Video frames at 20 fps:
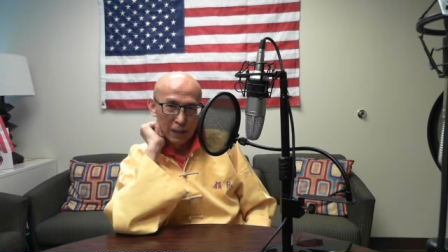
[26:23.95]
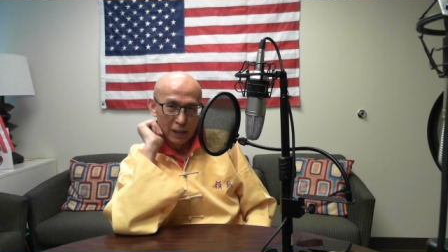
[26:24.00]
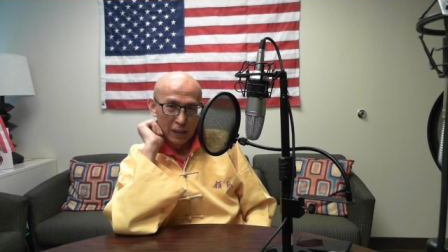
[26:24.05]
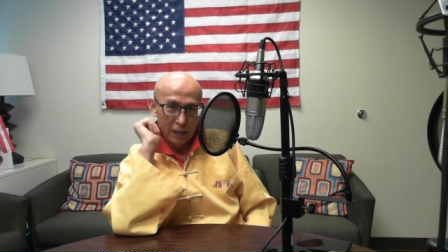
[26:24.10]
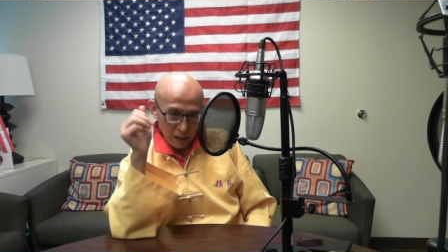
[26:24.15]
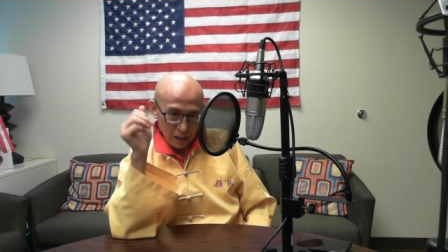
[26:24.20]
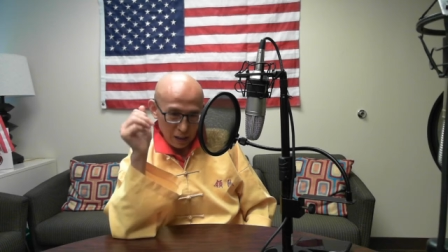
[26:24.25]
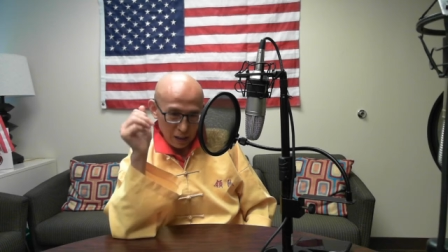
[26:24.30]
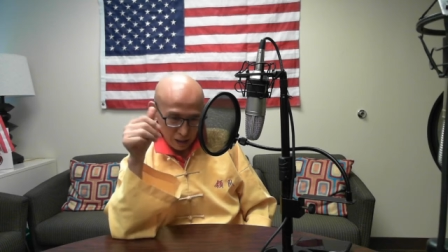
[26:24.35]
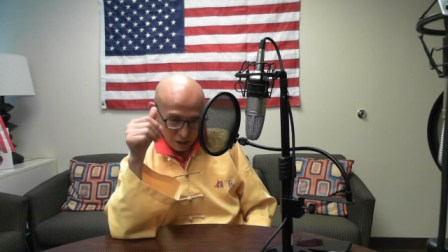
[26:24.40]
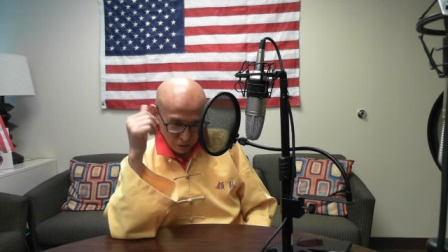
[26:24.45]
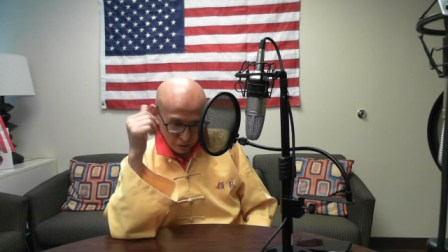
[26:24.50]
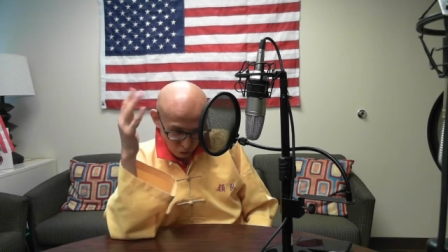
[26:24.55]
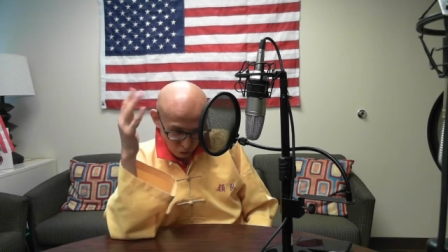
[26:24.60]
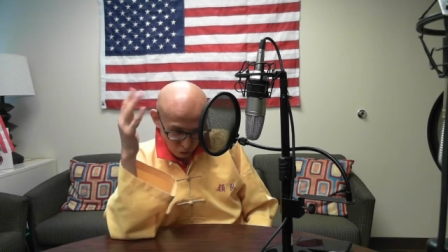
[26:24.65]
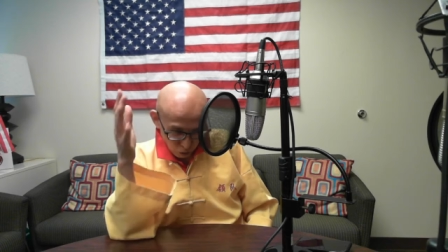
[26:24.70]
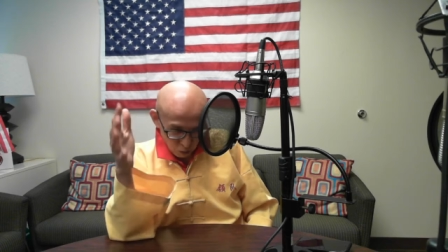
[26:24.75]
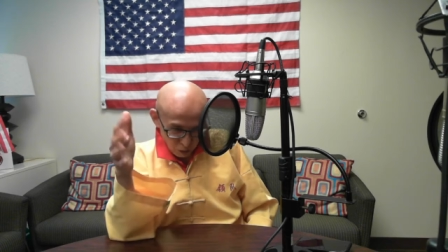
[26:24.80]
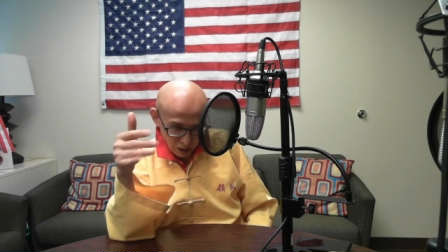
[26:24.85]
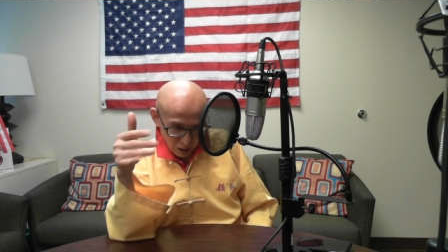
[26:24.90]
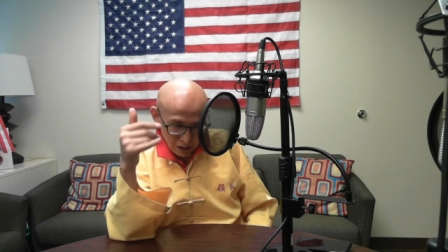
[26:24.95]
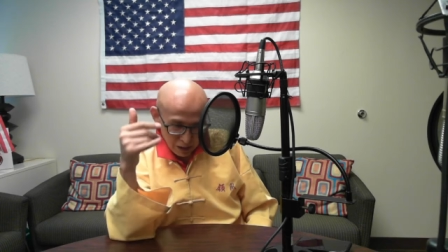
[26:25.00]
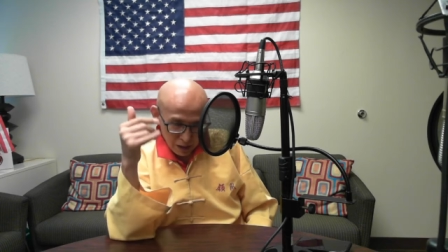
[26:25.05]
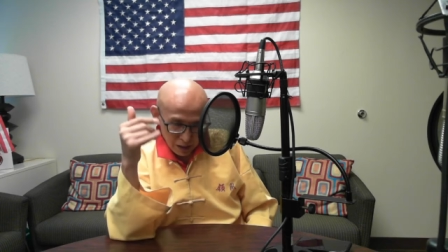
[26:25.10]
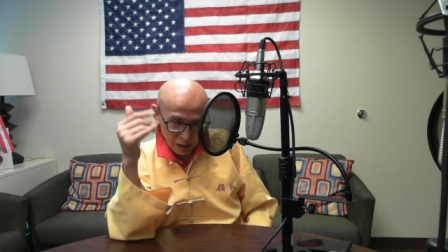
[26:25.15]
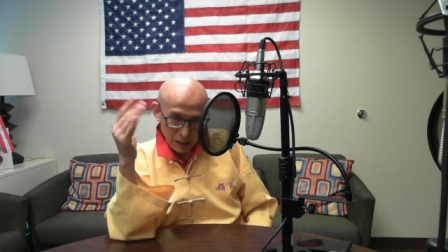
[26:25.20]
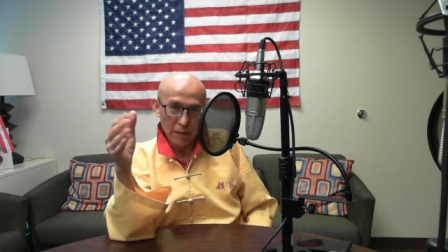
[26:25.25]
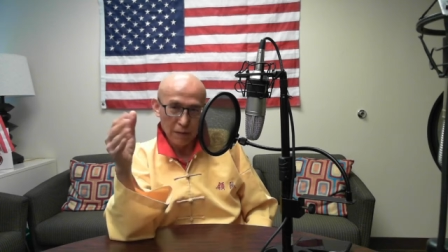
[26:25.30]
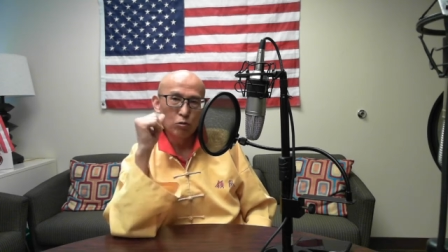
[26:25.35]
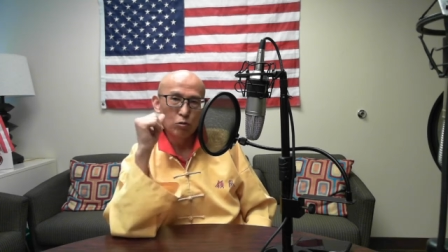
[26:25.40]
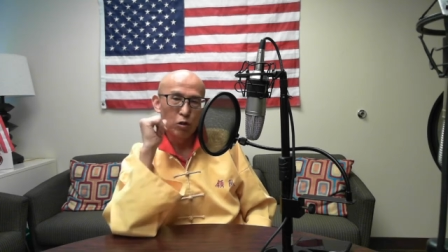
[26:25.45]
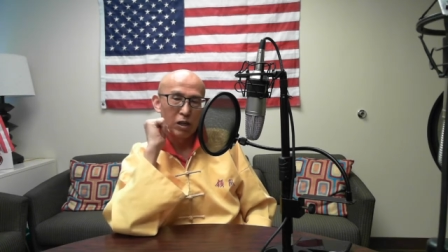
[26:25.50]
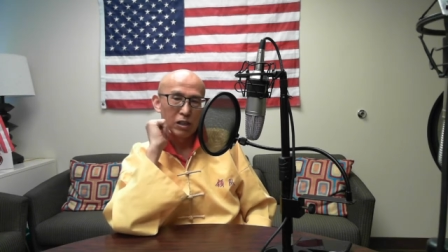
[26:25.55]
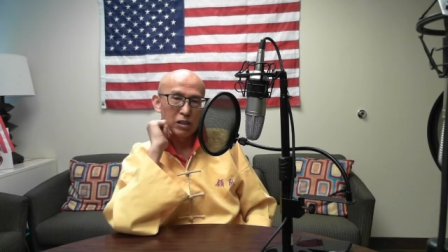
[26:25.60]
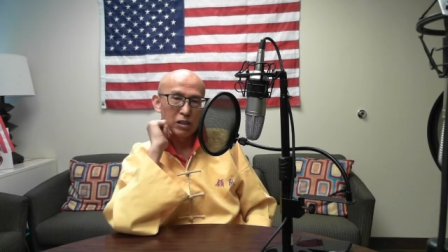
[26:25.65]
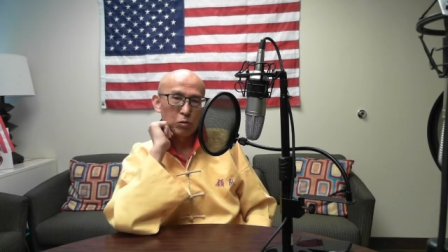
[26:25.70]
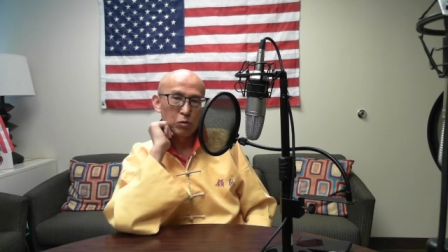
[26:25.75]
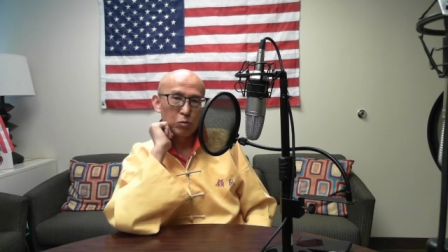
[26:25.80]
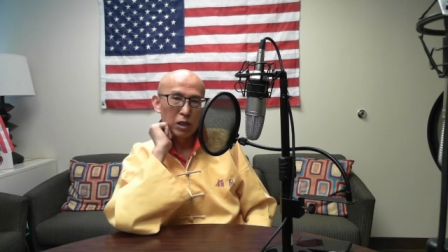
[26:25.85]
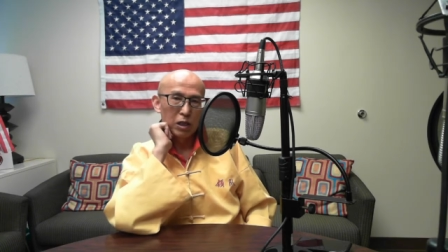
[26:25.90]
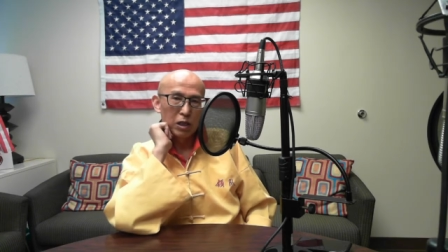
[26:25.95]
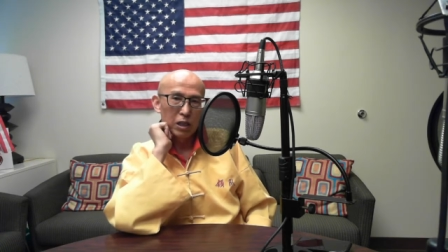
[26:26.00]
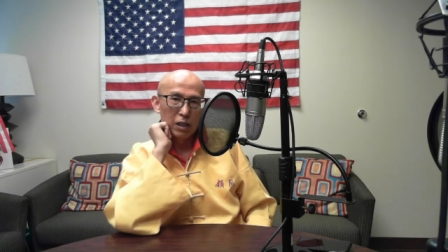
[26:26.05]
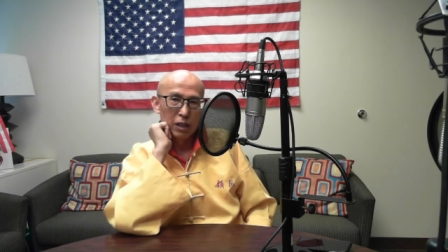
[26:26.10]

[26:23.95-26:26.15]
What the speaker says: Next 4 weeks, he came twice a week.